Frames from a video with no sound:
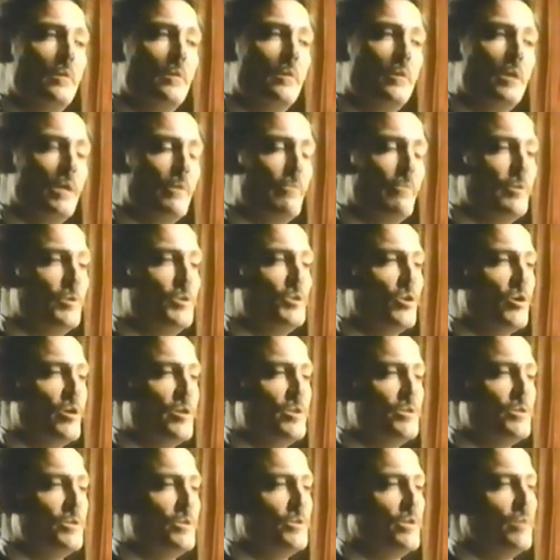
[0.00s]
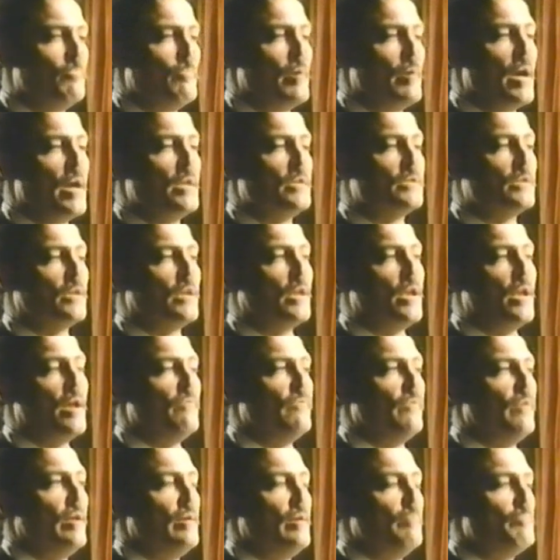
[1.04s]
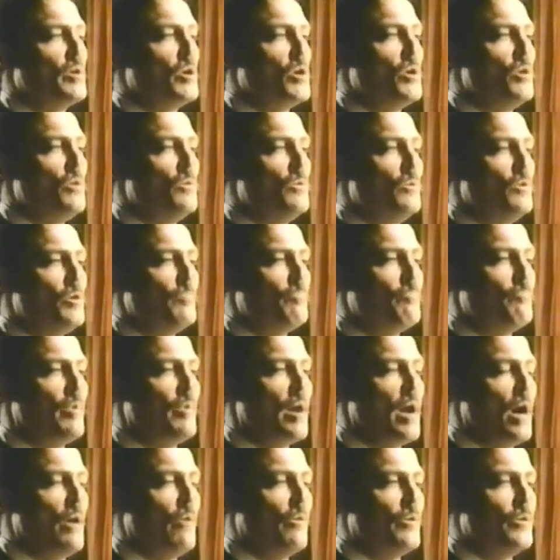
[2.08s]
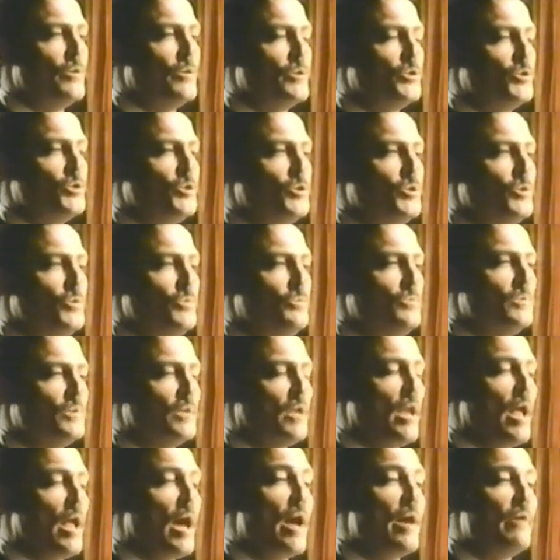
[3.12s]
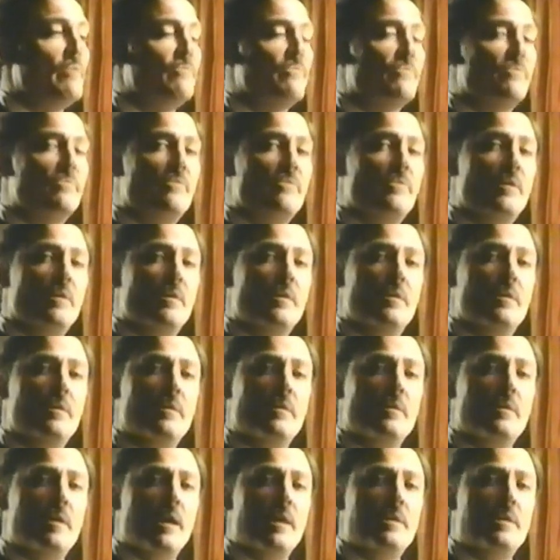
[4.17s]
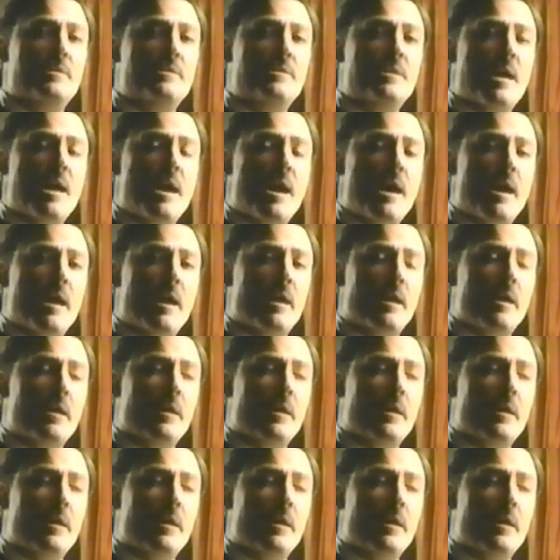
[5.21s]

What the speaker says: He rejoices in man's lovely, peculiar power to choose life and die.